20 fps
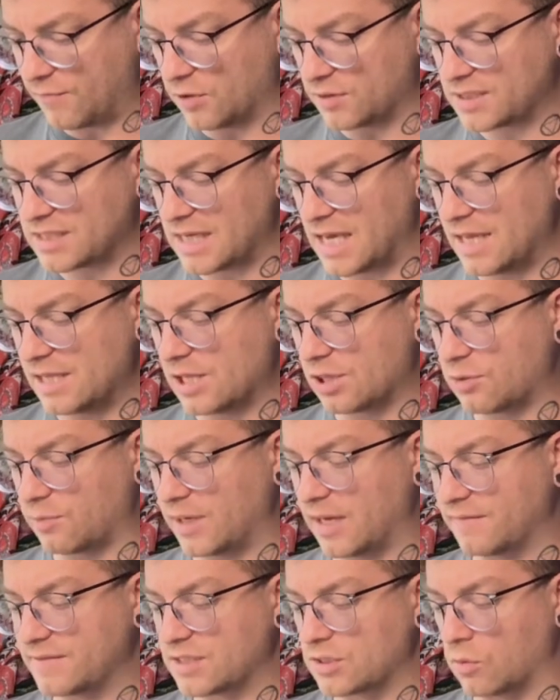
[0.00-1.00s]
seeing the
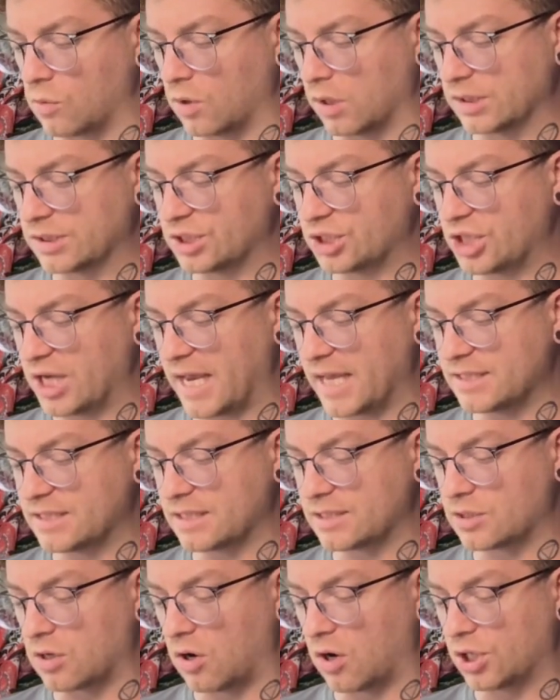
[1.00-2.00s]
Three of Swords,
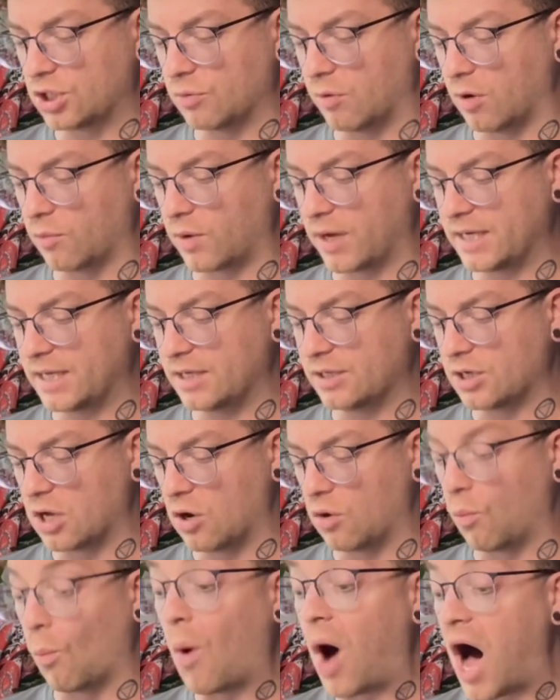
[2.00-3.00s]
chances are you already
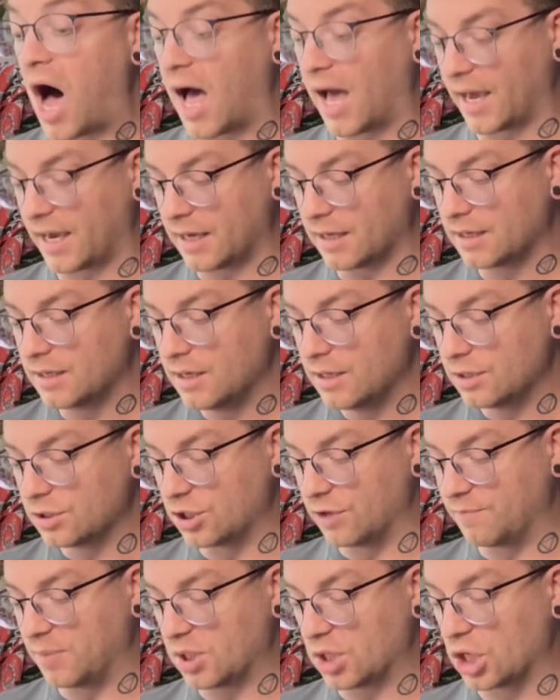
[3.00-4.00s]
know why.
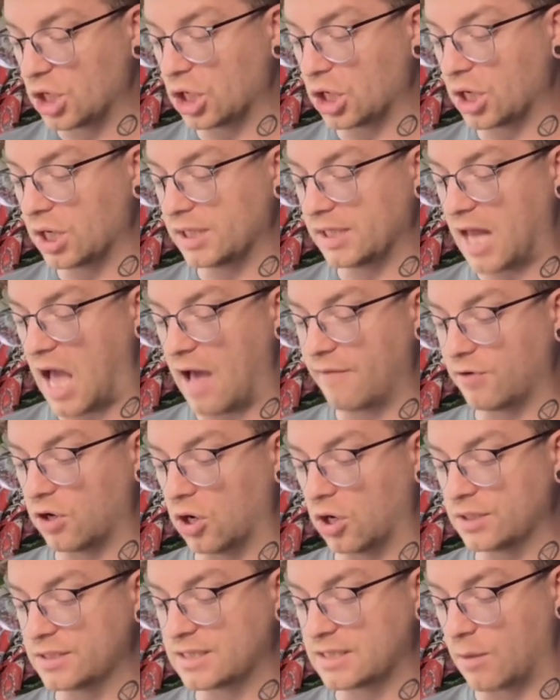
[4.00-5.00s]
You've been hurt and have
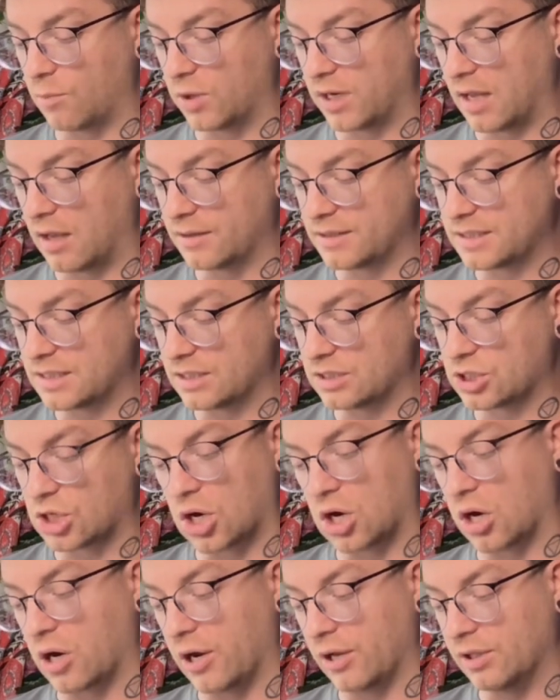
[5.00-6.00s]
hurt someone else in
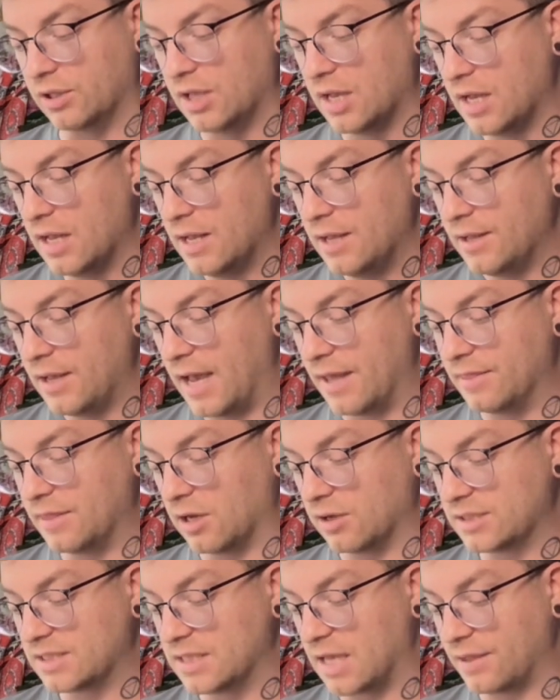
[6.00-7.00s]
turn, and
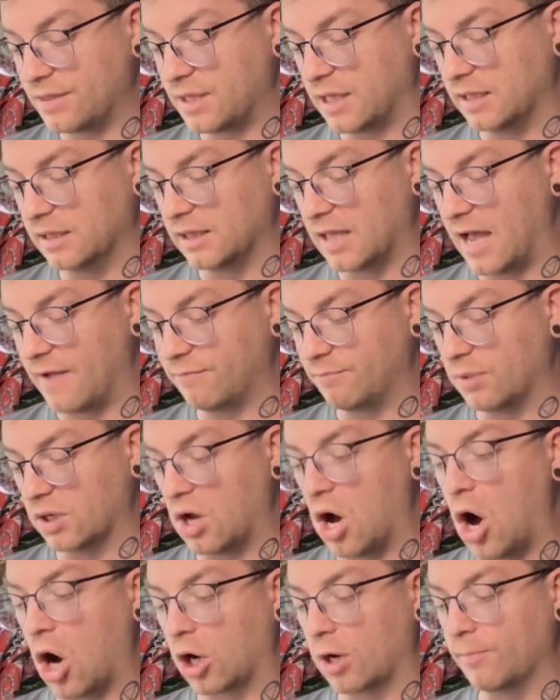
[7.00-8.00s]
there's nothing left
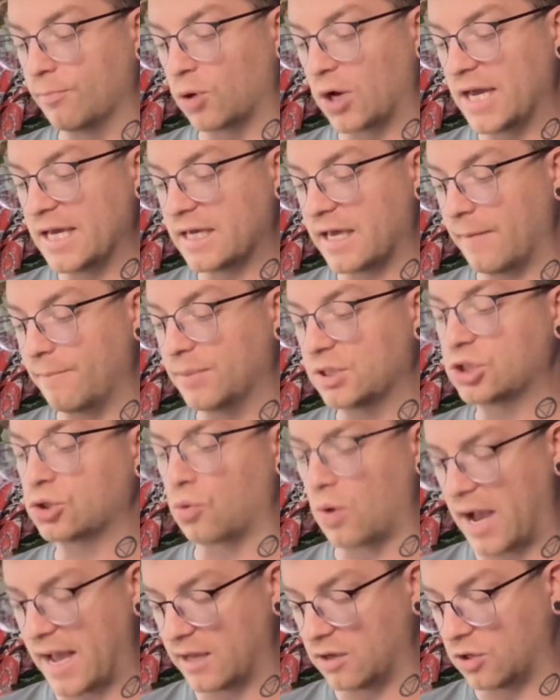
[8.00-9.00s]
but heartbreak and
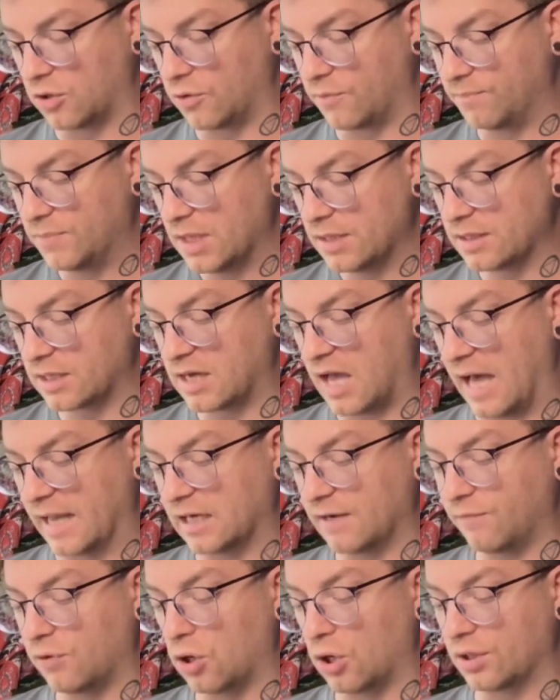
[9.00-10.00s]
betrayal. The kind
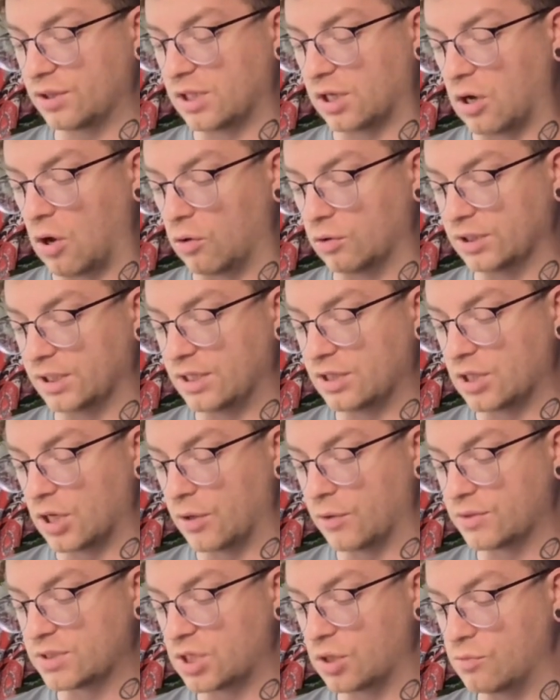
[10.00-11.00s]
of hurt that only
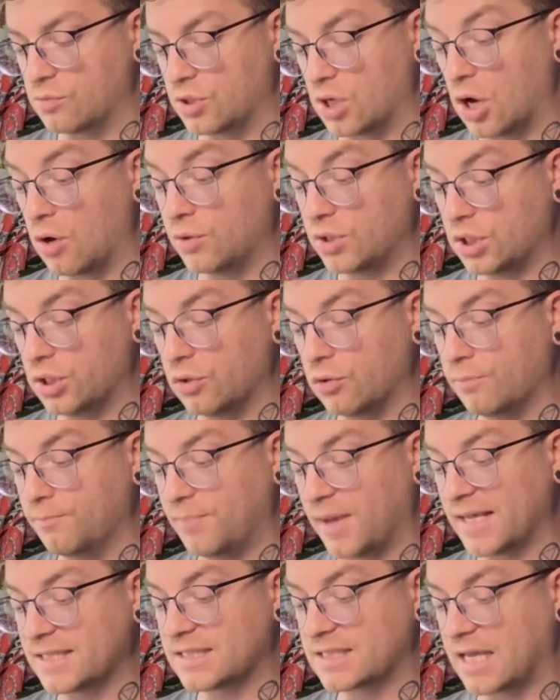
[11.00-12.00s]
those who know you
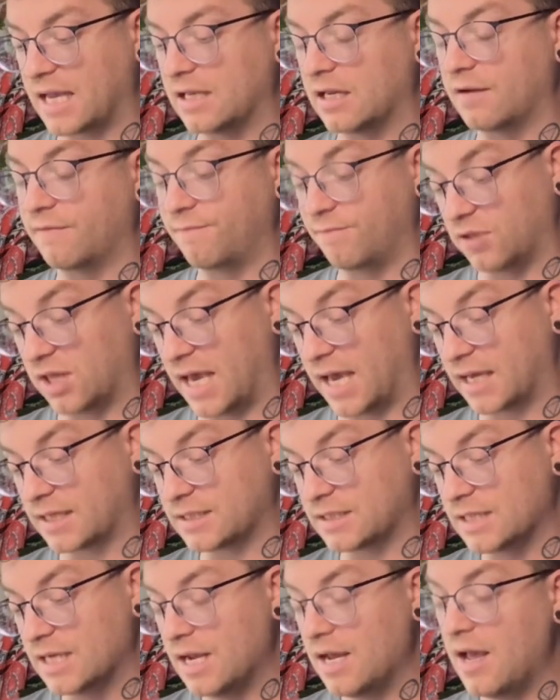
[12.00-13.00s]
best can
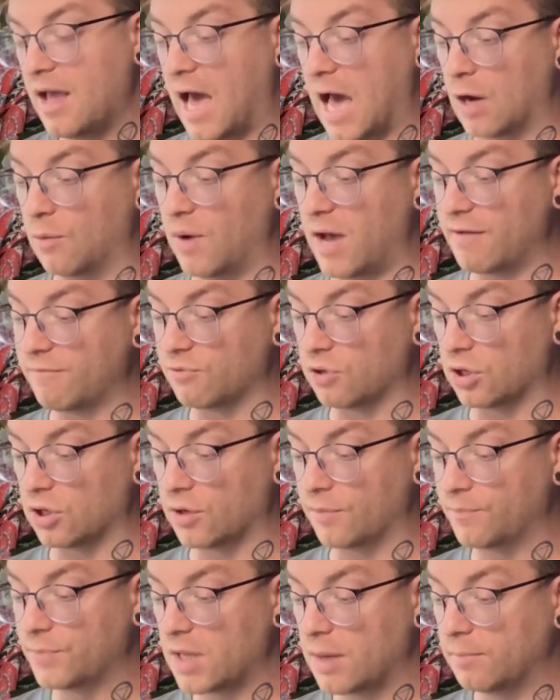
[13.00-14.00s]
inflict.
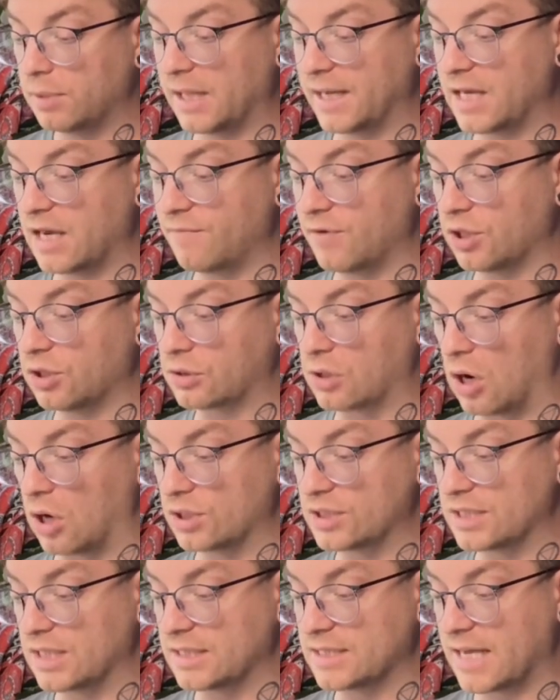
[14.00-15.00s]
However, plenty of other
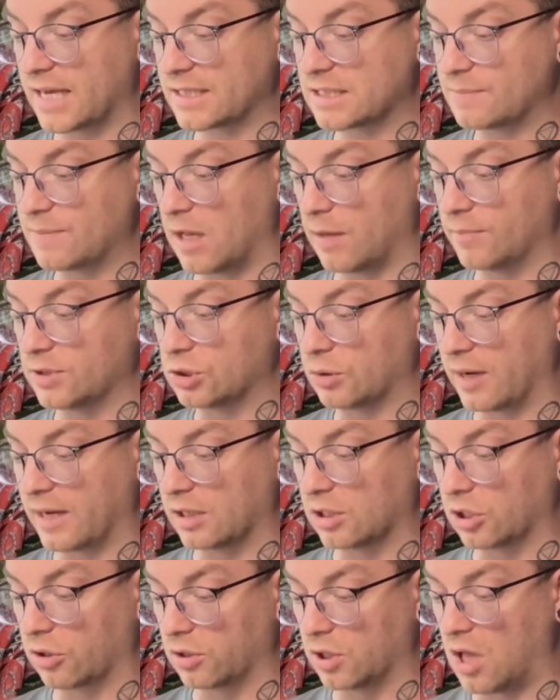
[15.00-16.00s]
cards in the deck spell
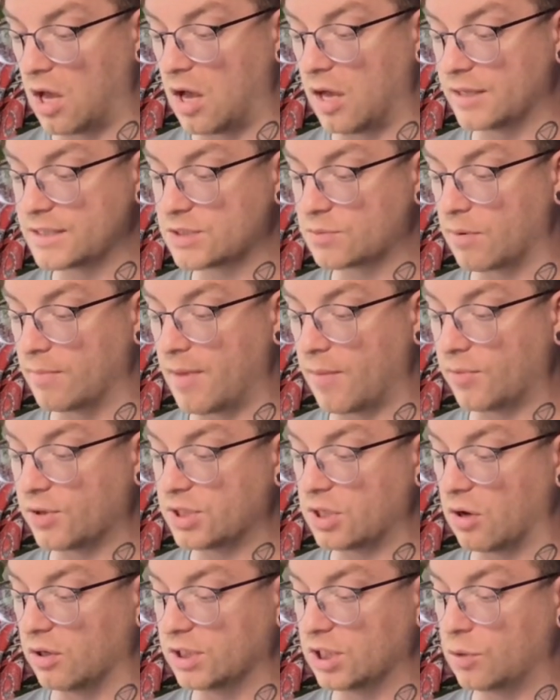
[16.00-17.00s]
betrayal or loss. Remember,
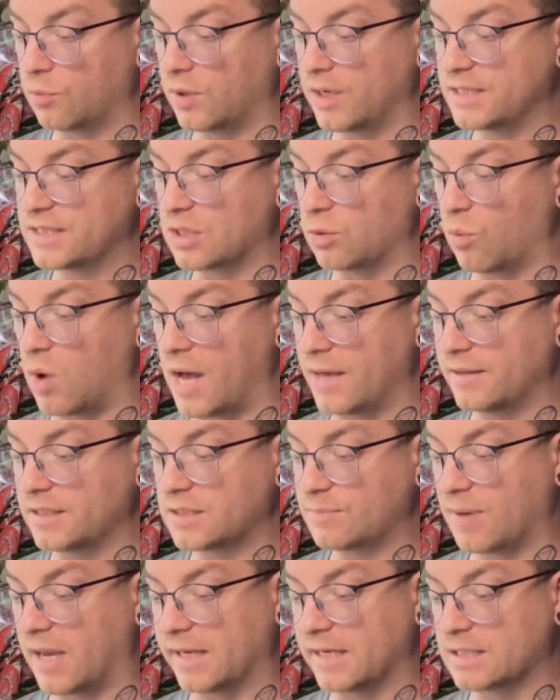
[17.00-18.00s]
the only reason why this
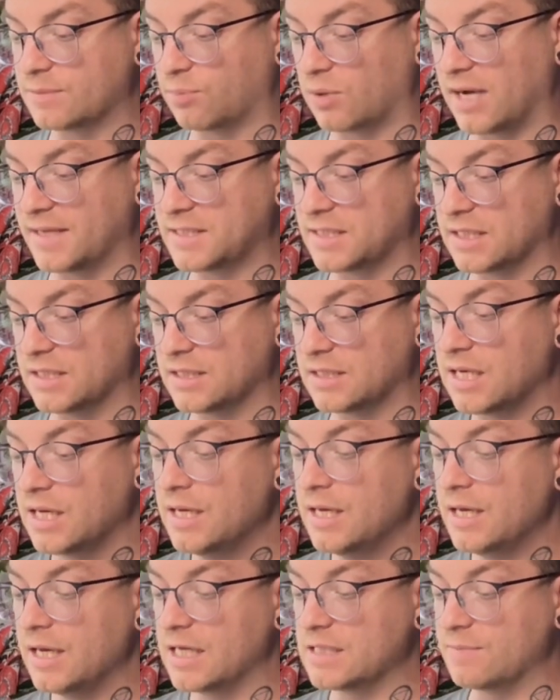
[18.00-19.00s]
pain is present
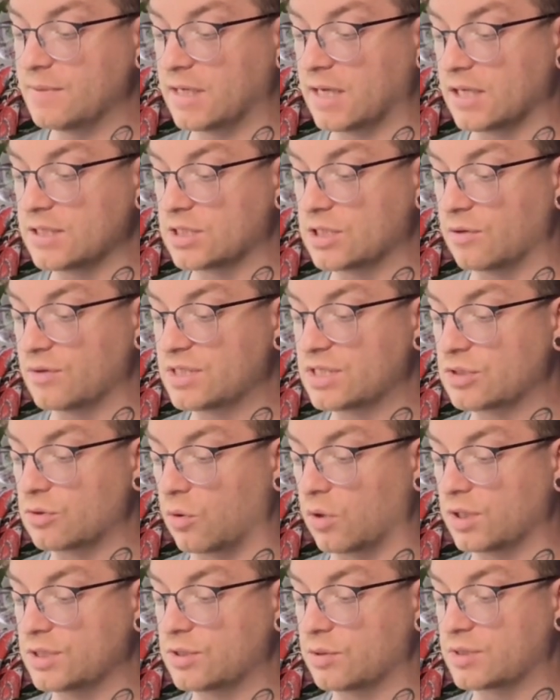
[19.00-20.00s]
is because those
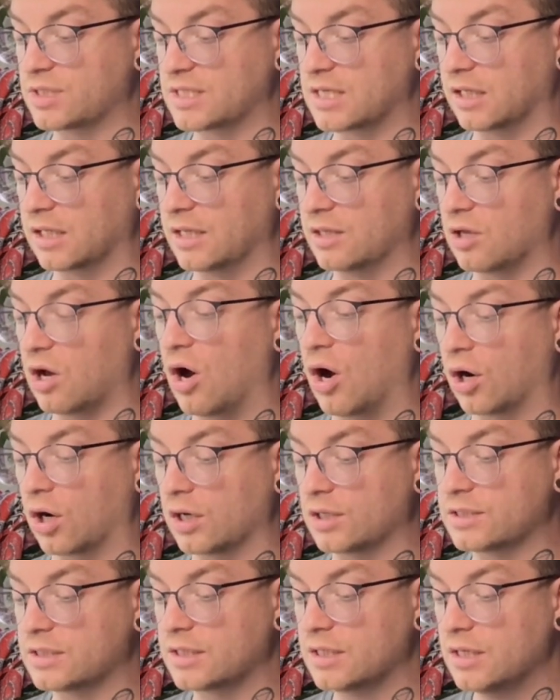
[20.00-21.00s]
swords are still in the
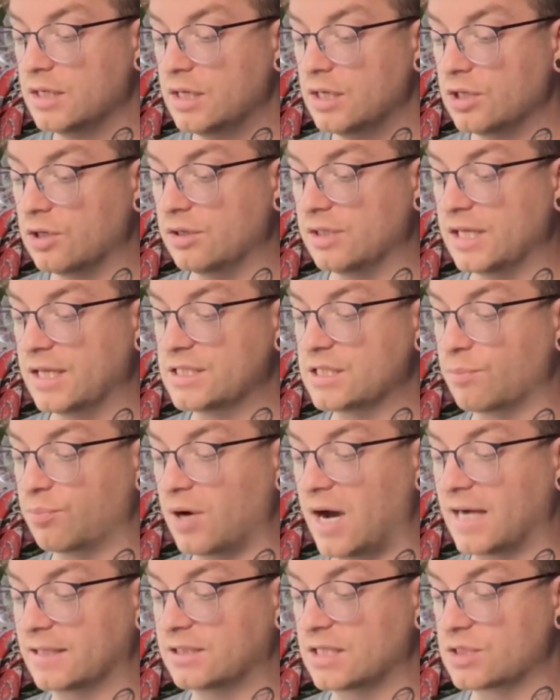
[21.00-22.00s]
heart. You need to
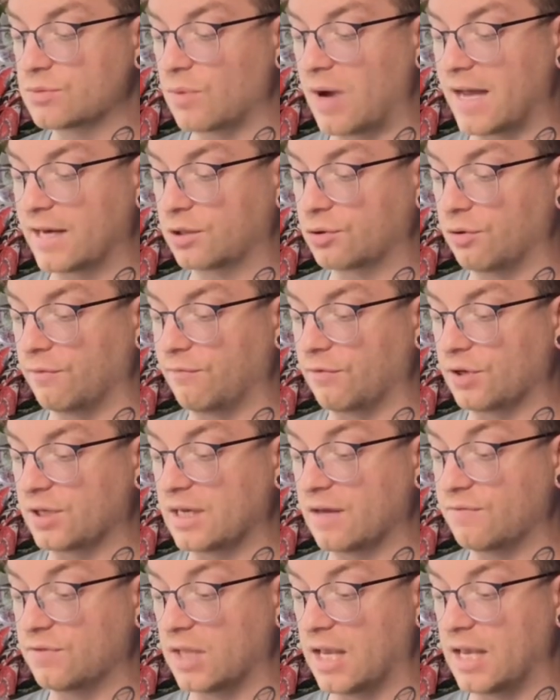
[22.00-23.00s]
practice radical
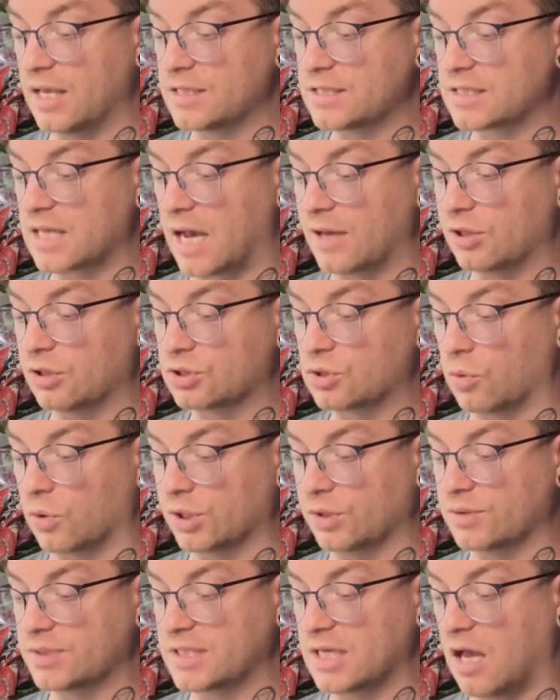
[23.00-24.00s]
forgiveness, either toward
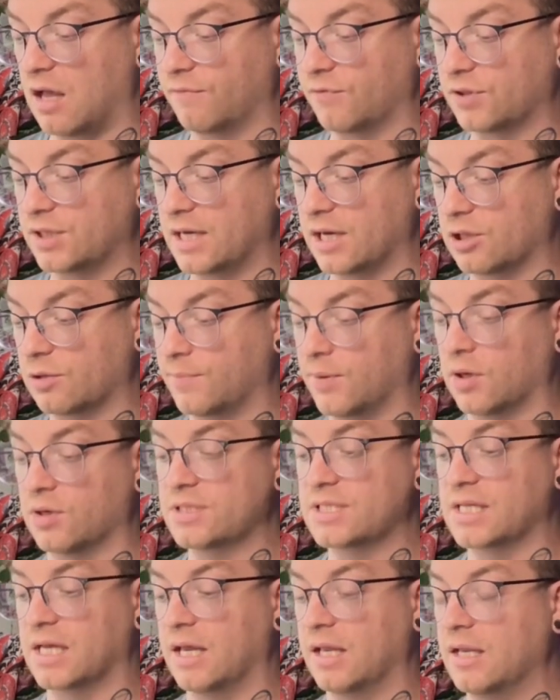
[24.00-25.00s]
yourself or the other
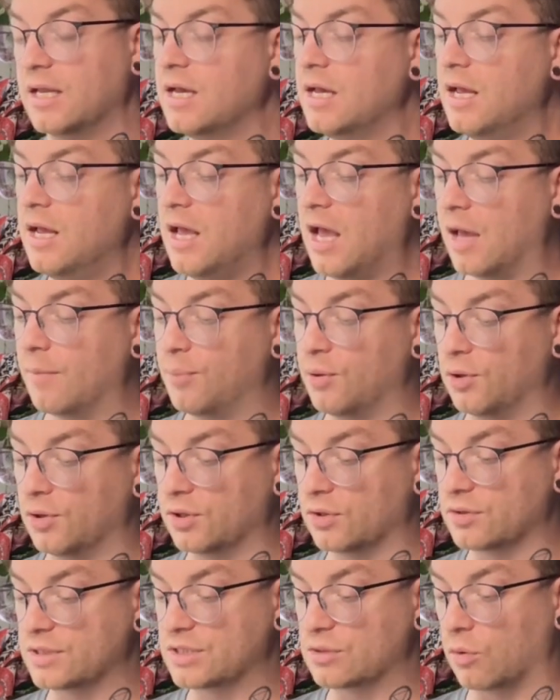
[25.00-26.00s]
person, and pull
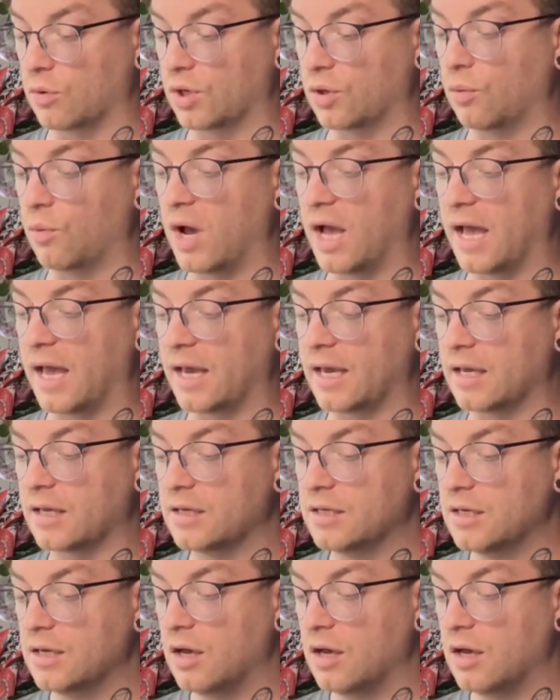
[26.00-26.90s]
your sword away.